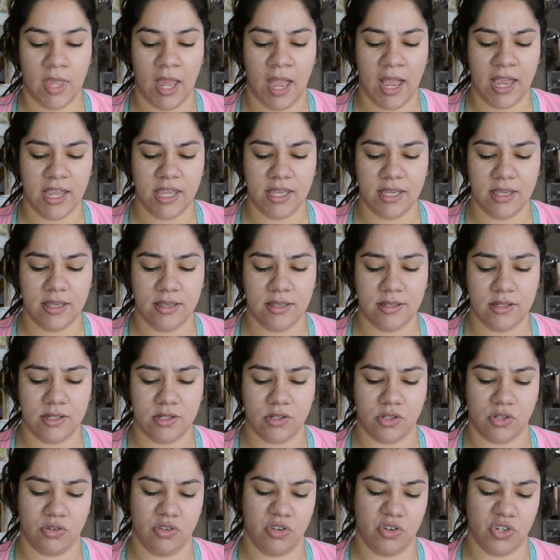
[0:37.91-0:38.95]
I
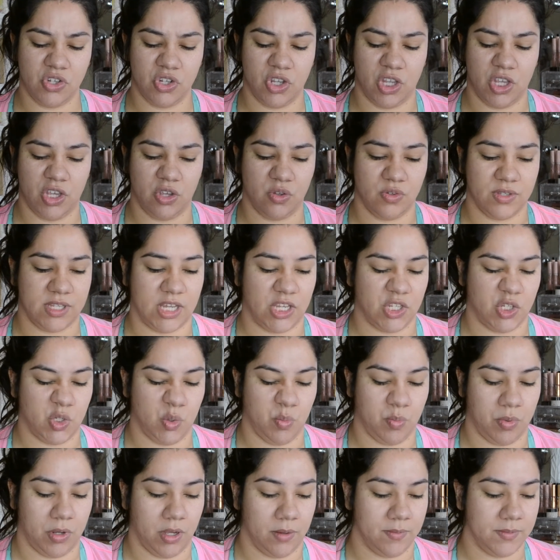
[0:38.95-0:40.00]
usually use like 2
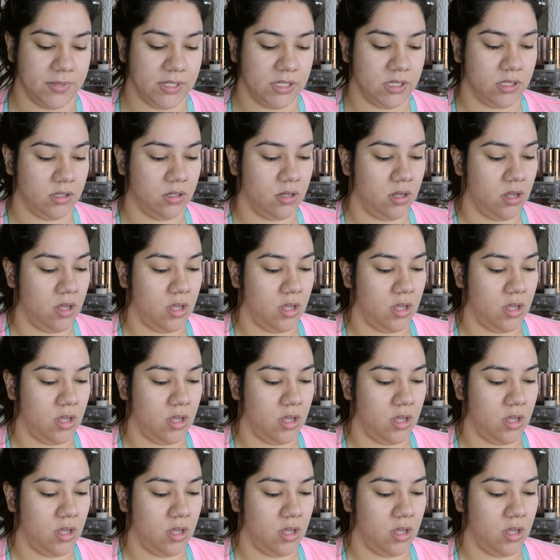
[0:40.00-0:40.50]
pumps